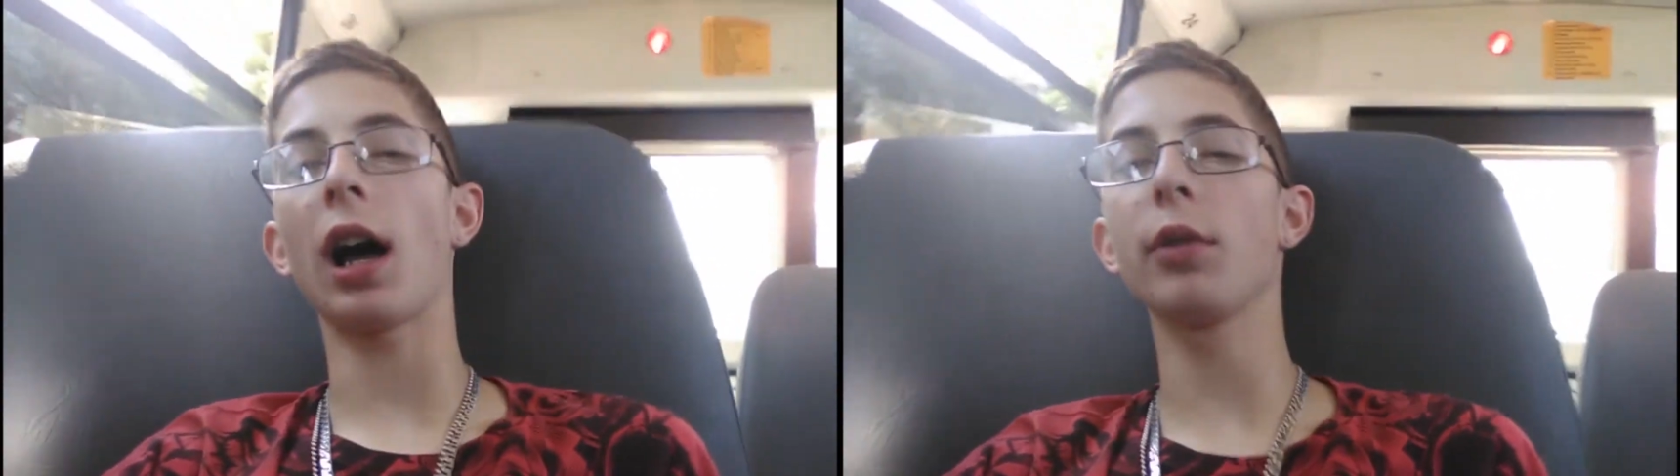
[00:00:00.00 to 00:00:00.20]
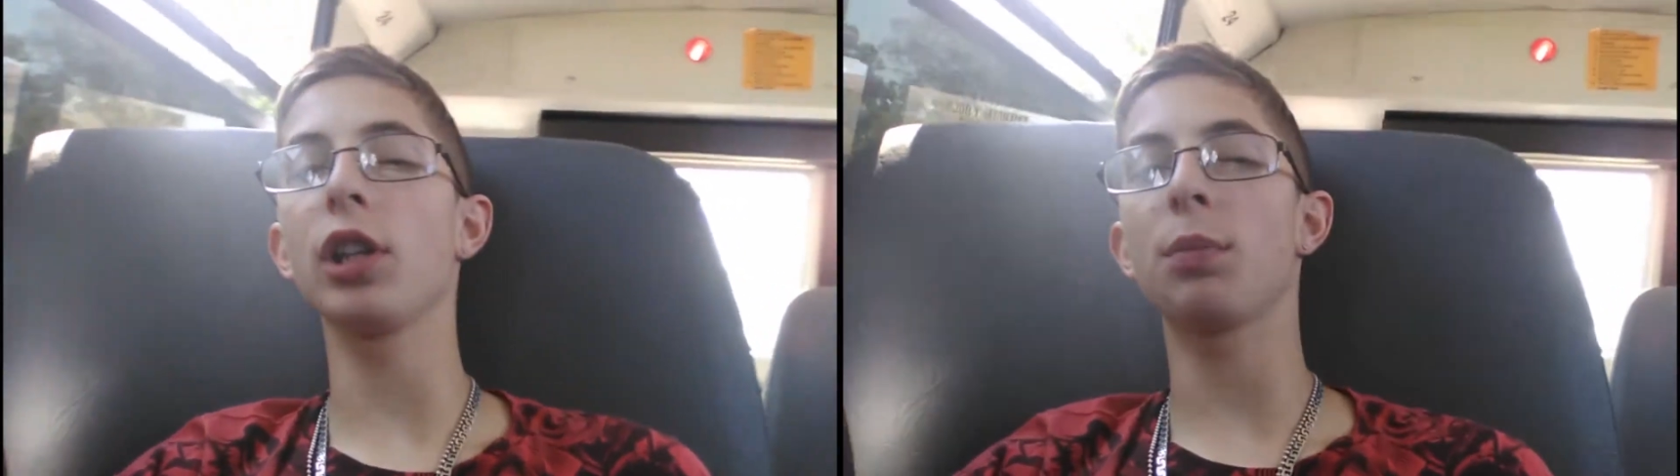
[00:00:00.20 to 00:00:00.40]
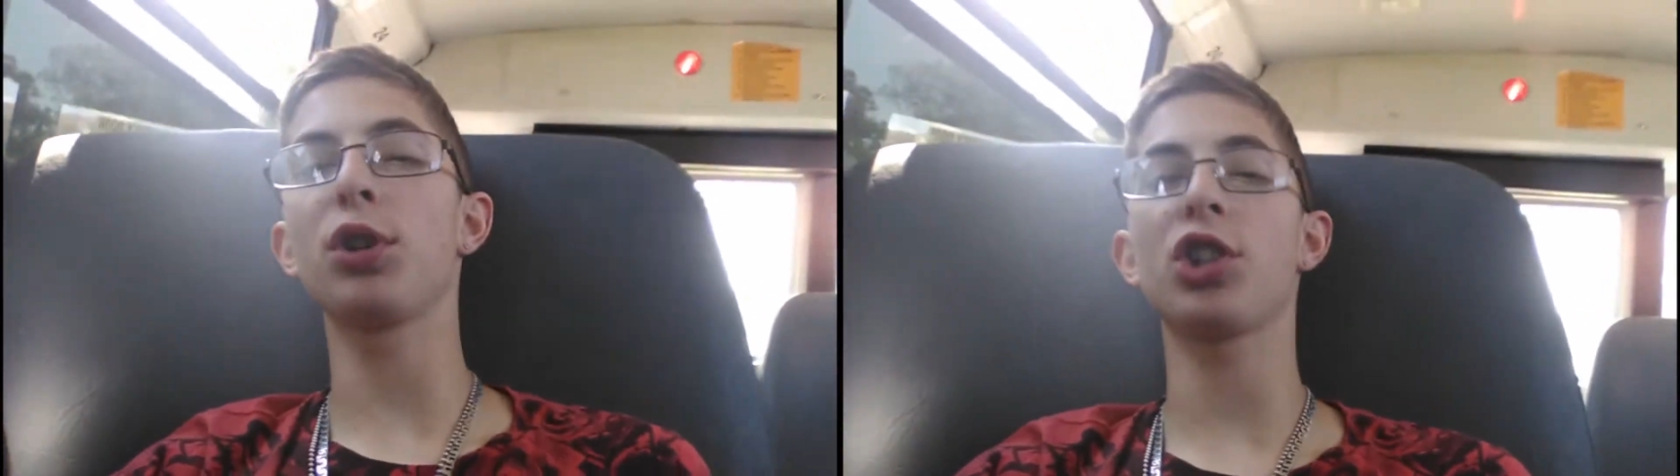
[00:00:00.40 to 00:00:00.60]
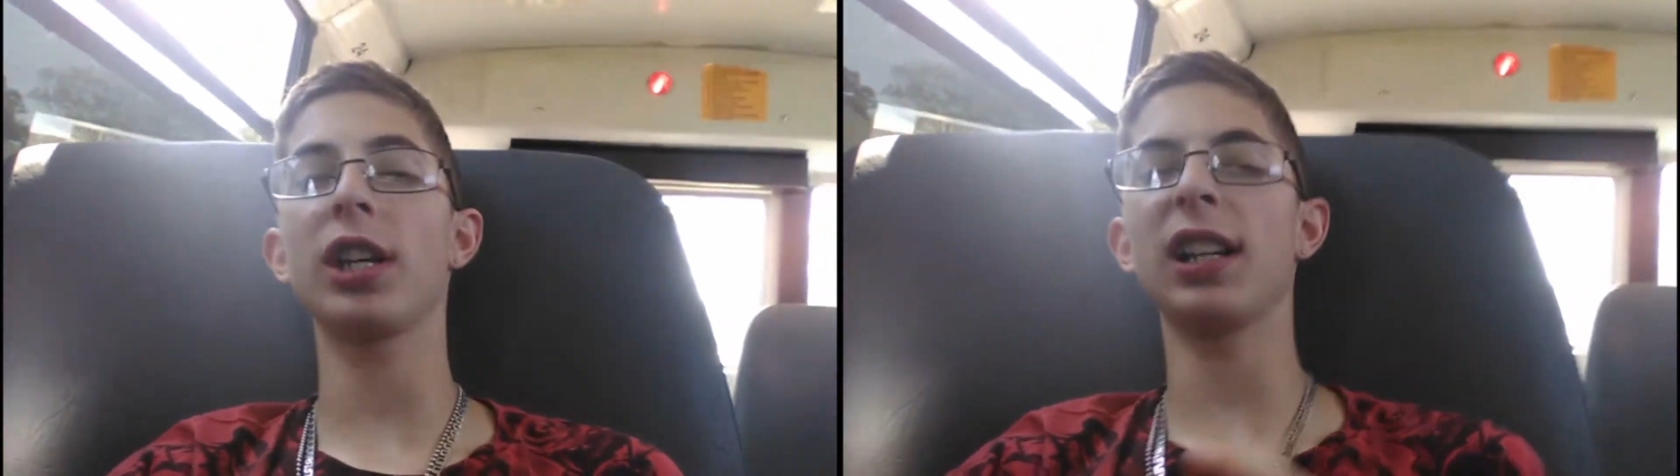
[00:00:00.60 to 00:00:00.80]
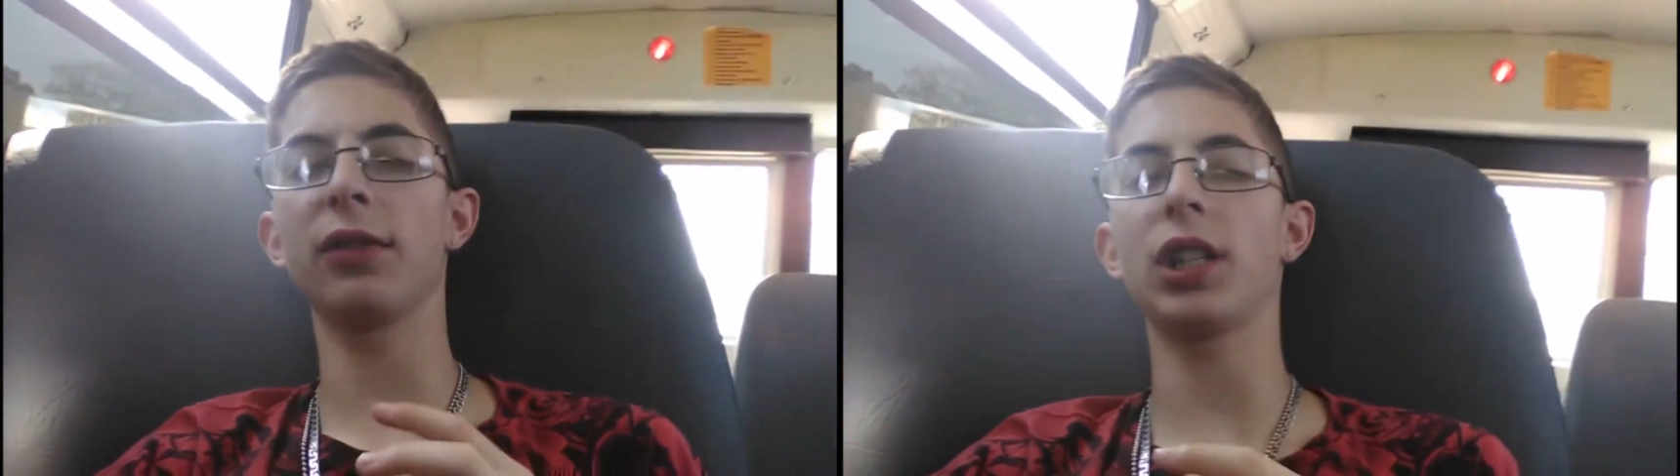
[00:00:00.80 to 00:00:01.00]
I really
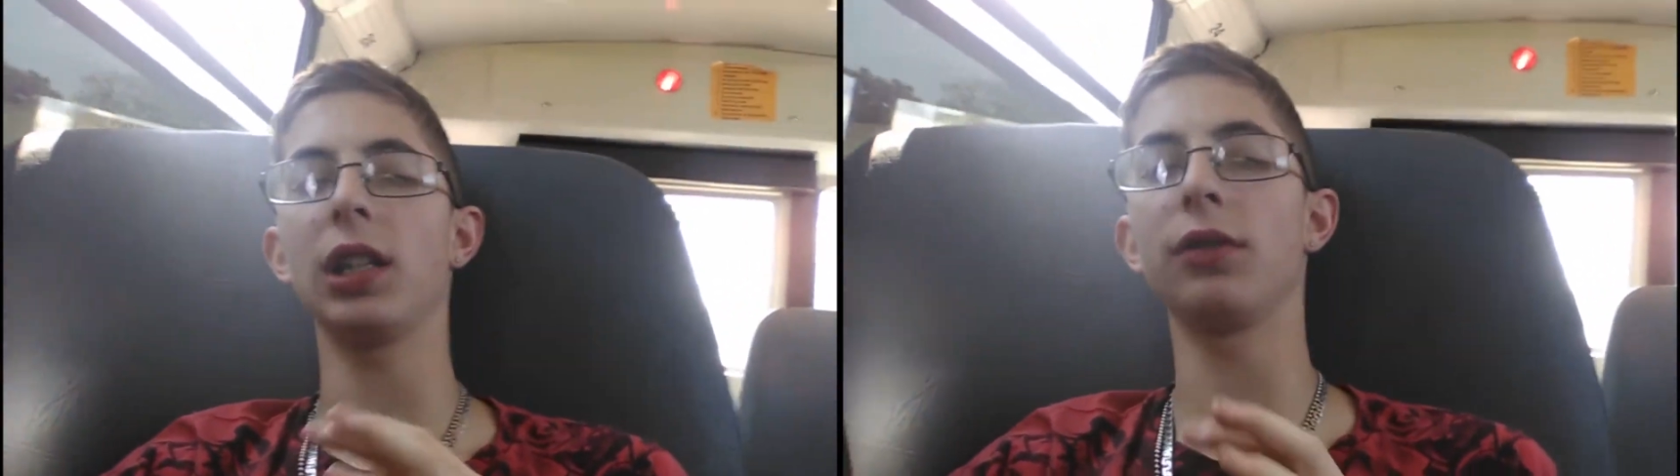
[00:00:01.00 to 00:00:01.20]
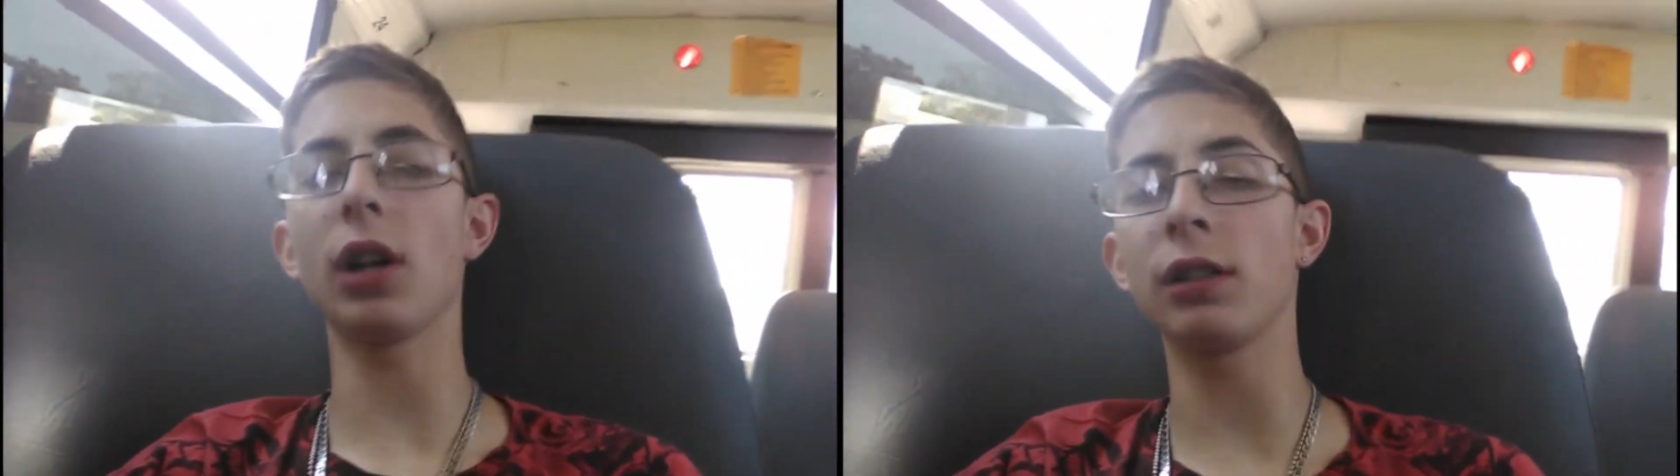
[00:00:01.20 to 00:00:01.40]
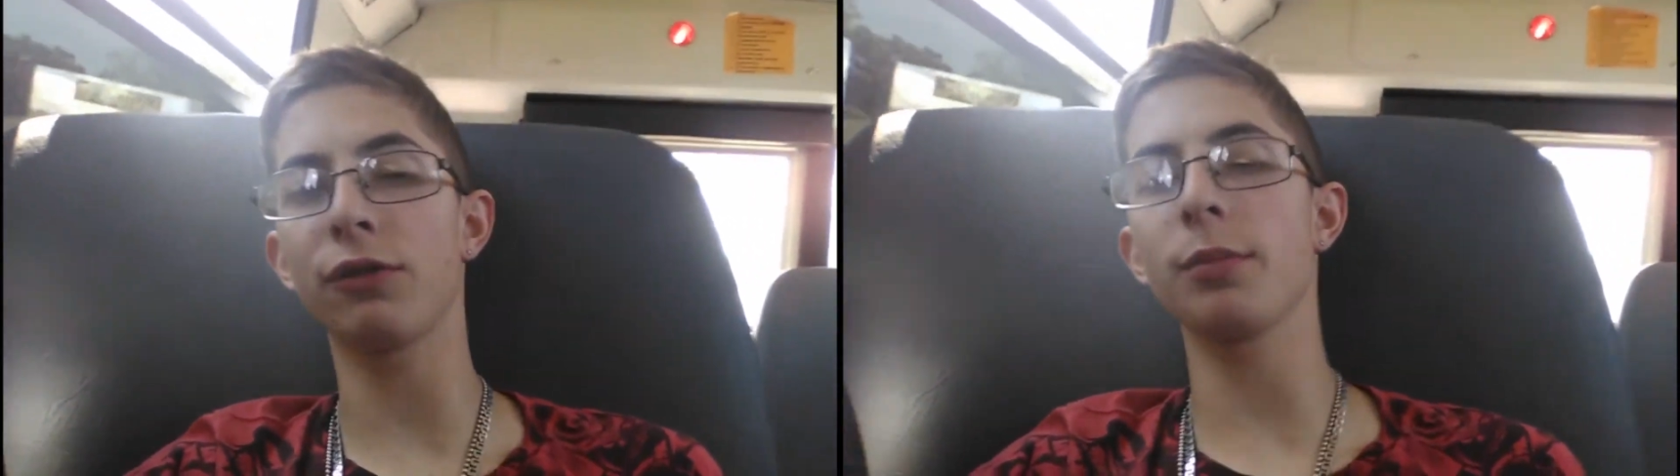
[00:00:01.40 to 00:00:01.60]
appreciate everything you've done